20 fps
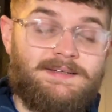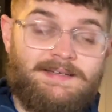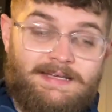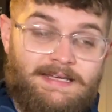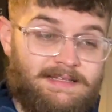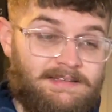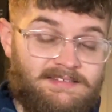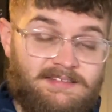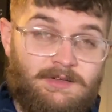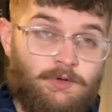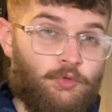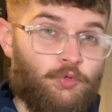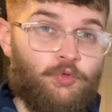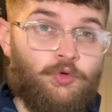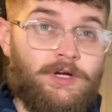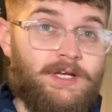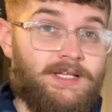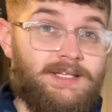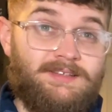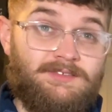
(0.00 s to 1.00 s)
It's in a
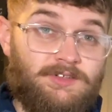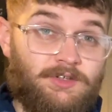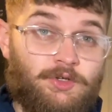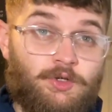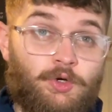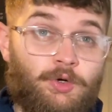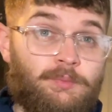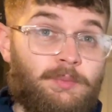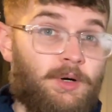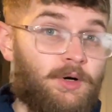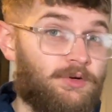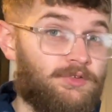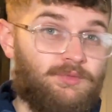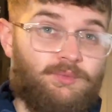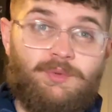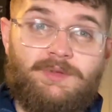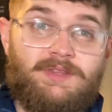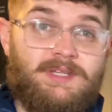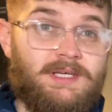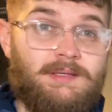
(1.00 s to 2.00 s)
really secure box
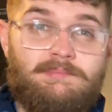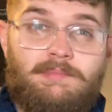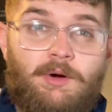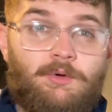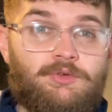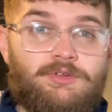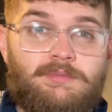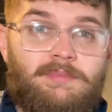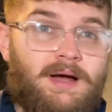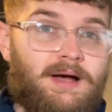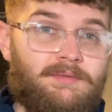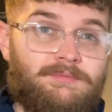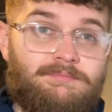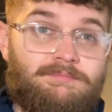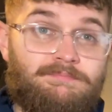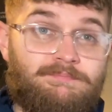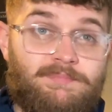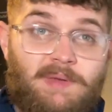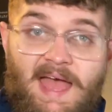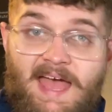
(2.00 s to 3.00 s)
with the most amount of
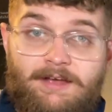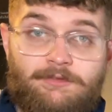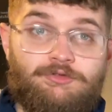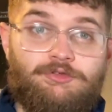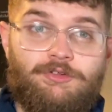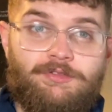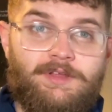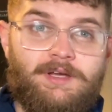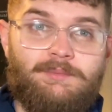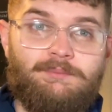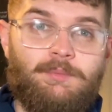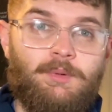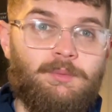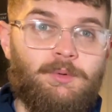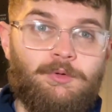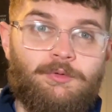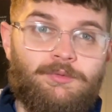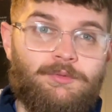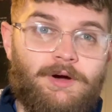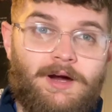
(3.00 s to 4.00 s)
extra thick
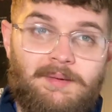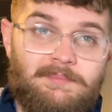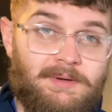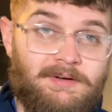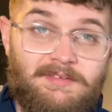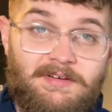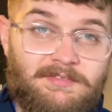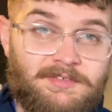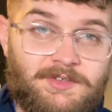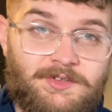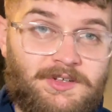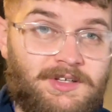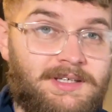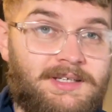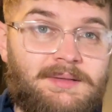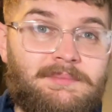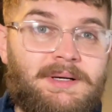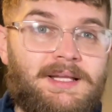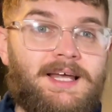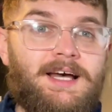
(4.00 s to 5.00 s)
bubble wrap I've ever seen
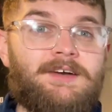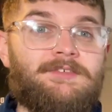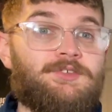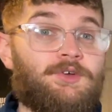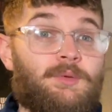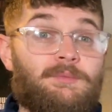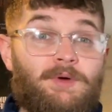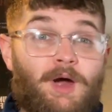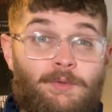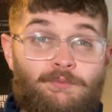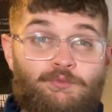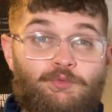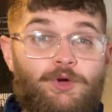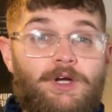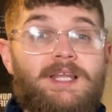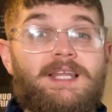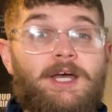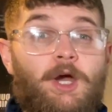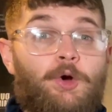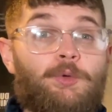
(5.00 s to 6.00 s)
in my life. So I'm
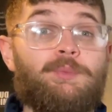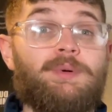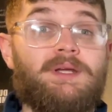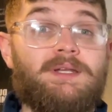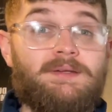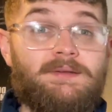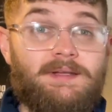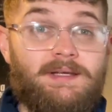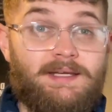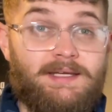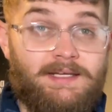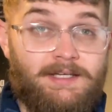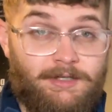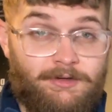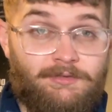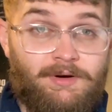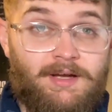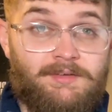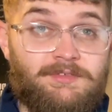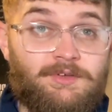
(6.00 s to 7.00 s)
really hoping it
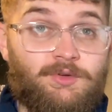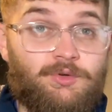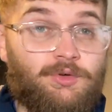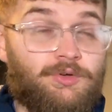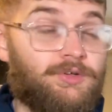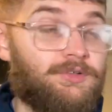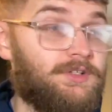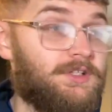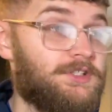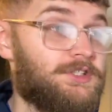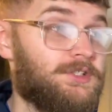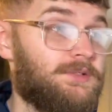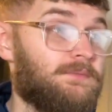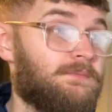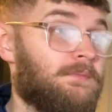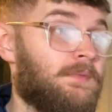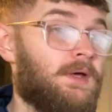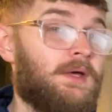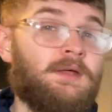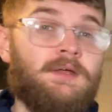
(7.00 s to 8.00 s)
arrives in good condition.
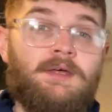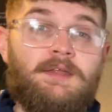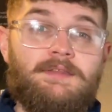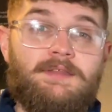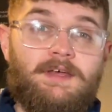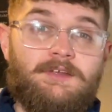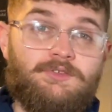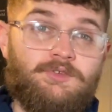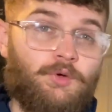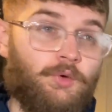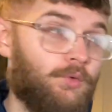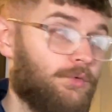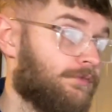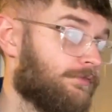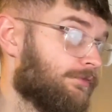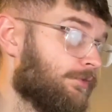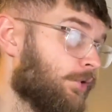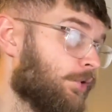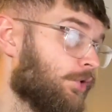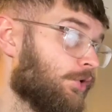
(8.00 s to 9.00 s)
That sold
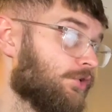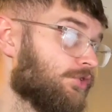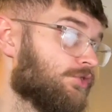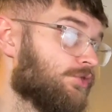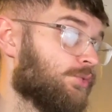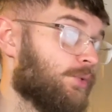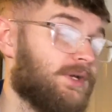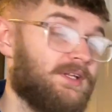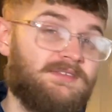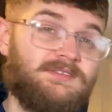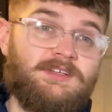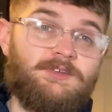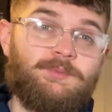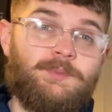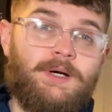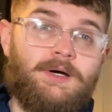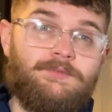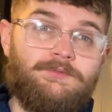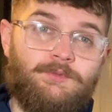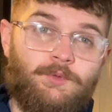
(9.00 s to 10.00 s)
for
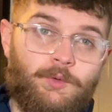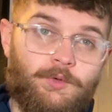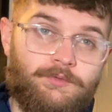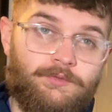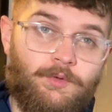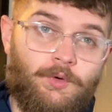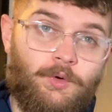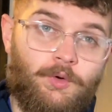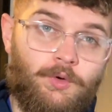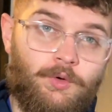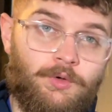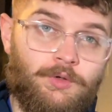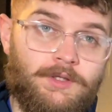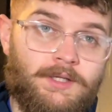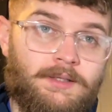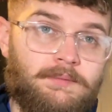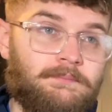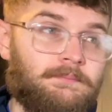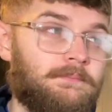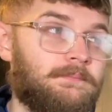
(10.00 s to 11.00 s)
£26.44 all
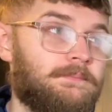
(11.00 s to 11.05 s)
in.